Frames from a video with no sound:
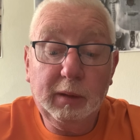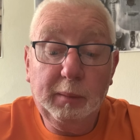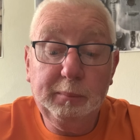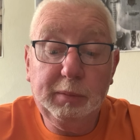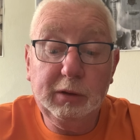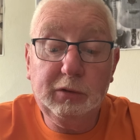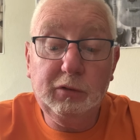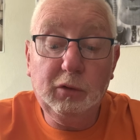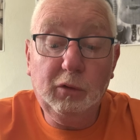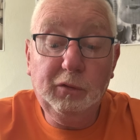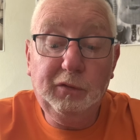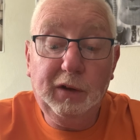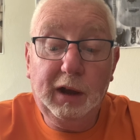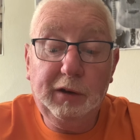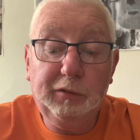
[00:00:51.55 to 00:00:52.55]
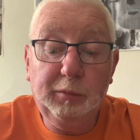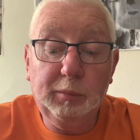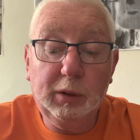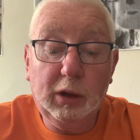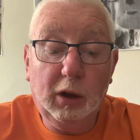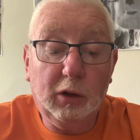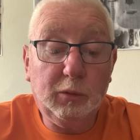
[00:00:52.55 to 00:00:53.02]
but so far from
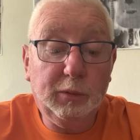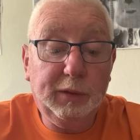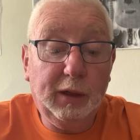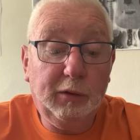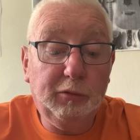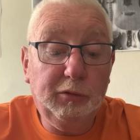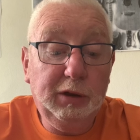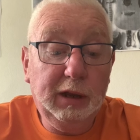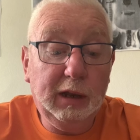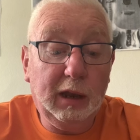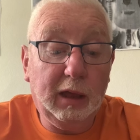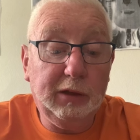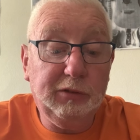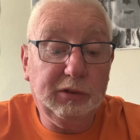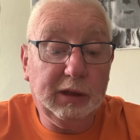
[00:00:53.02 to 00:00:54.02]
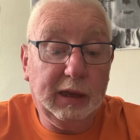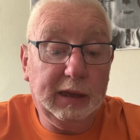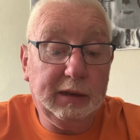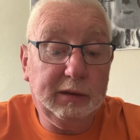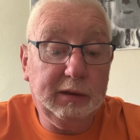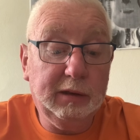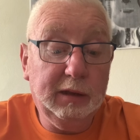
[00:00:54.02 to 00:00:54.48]
God without realizing
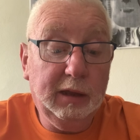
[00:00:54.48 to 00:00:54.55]
it.